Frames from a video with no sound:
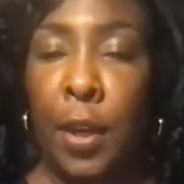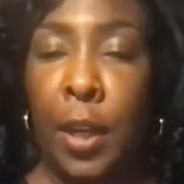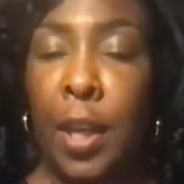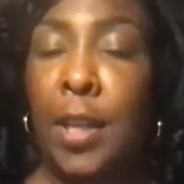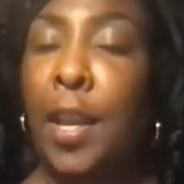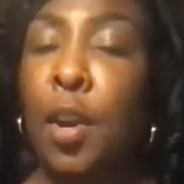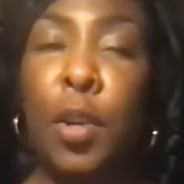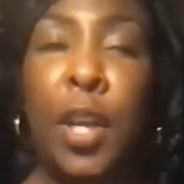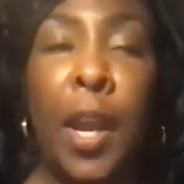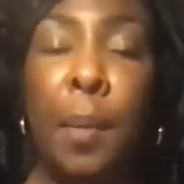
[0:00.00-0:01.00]
again. And they don't
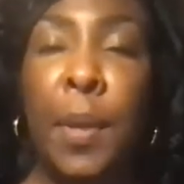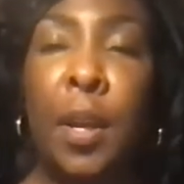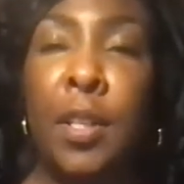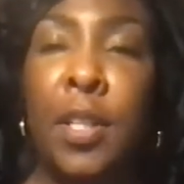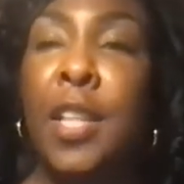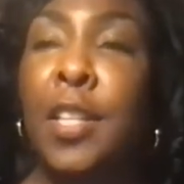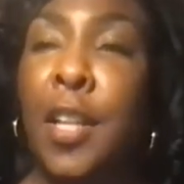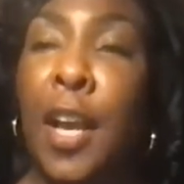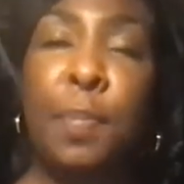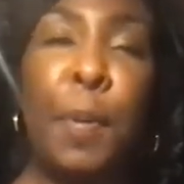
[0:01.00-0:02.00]
care because the
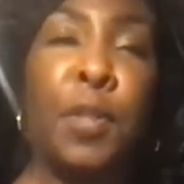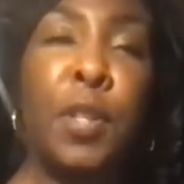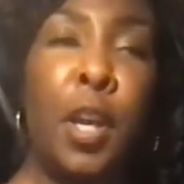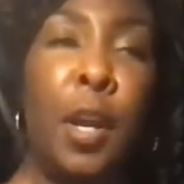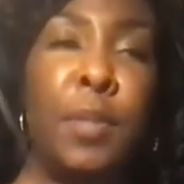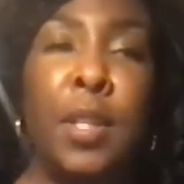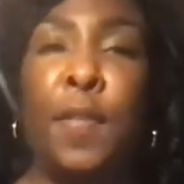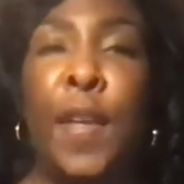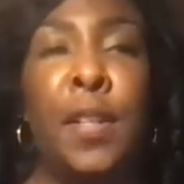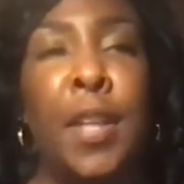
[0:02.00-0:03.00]
next person comes in
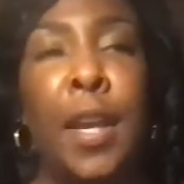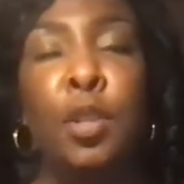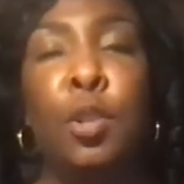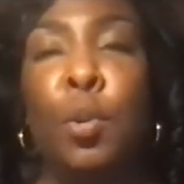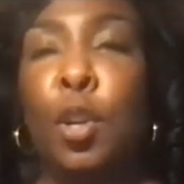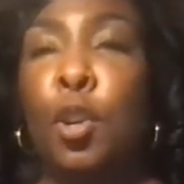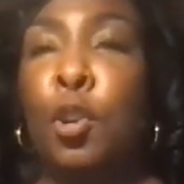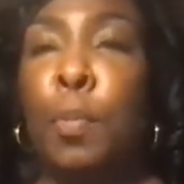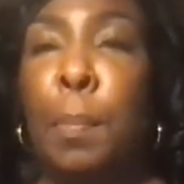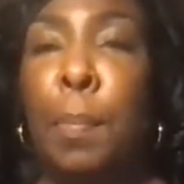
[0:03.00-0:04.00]
and thinks they can do it a
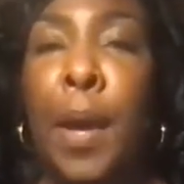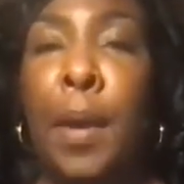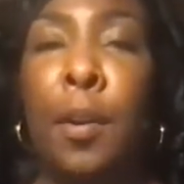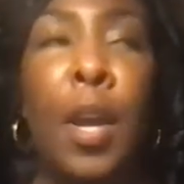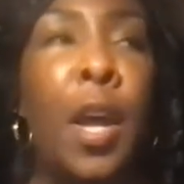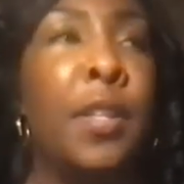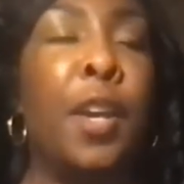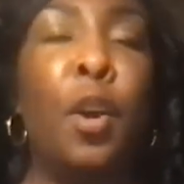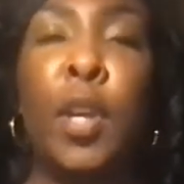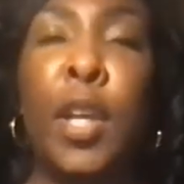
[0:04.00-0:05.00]
little bit better. They
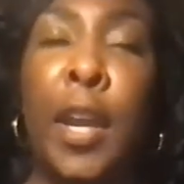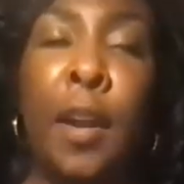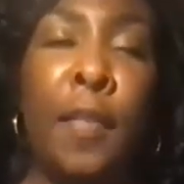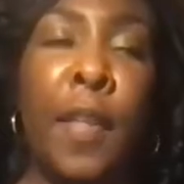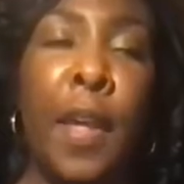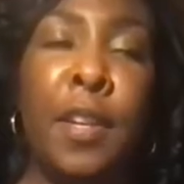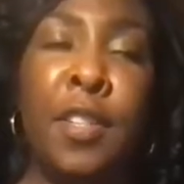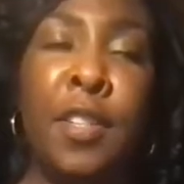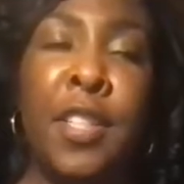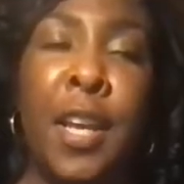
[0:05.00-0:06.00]
don't care that they're
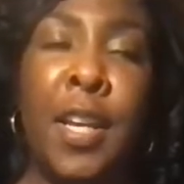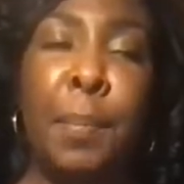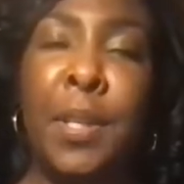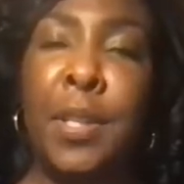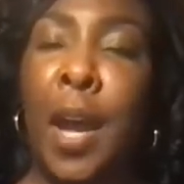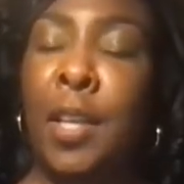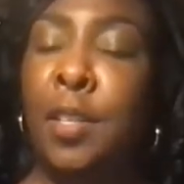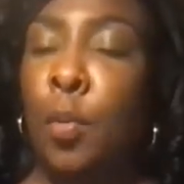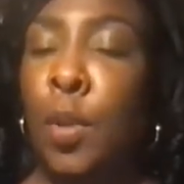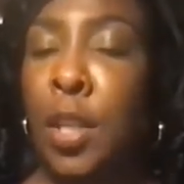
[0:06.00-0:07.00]
sitting beside
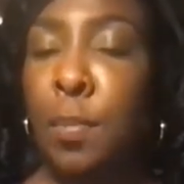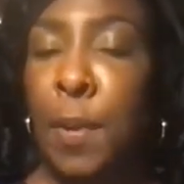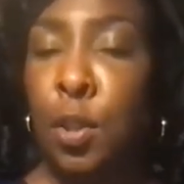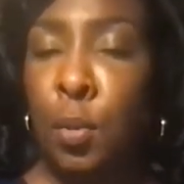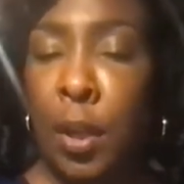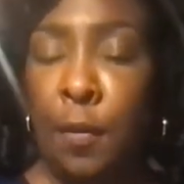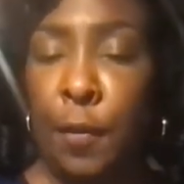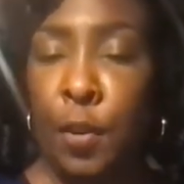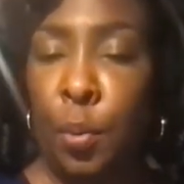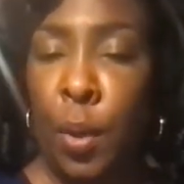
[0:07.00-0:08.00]
someone that's been doing it
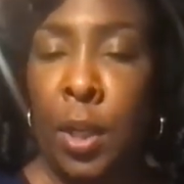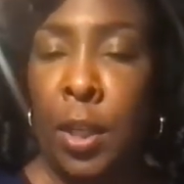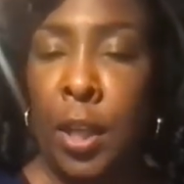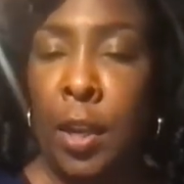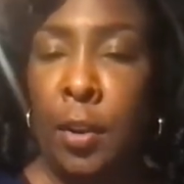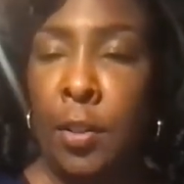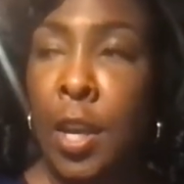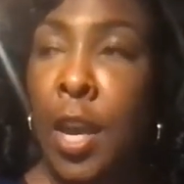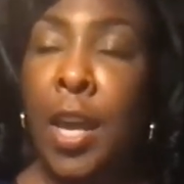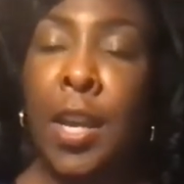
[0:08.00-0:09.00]
for 20 years
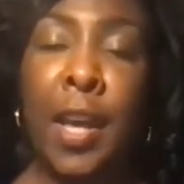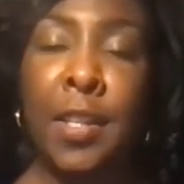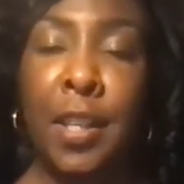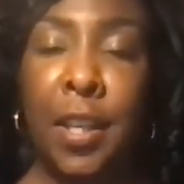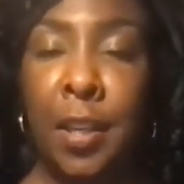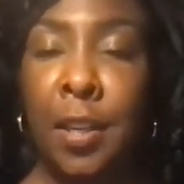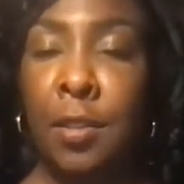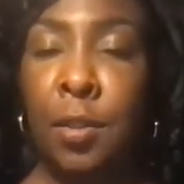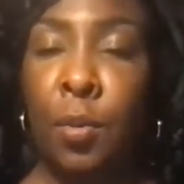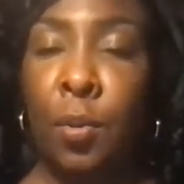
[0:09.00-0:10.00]
and has a kid in
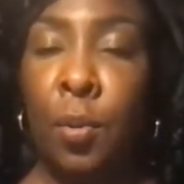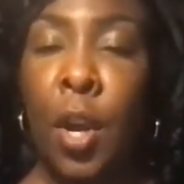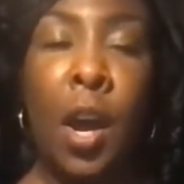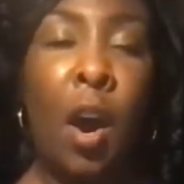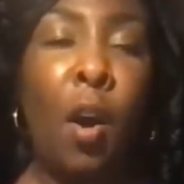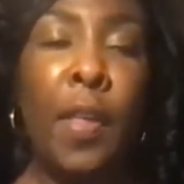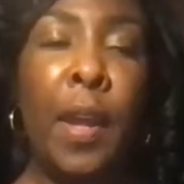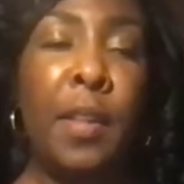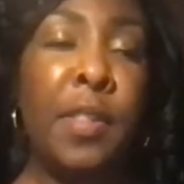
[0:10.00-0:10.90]
school. All they're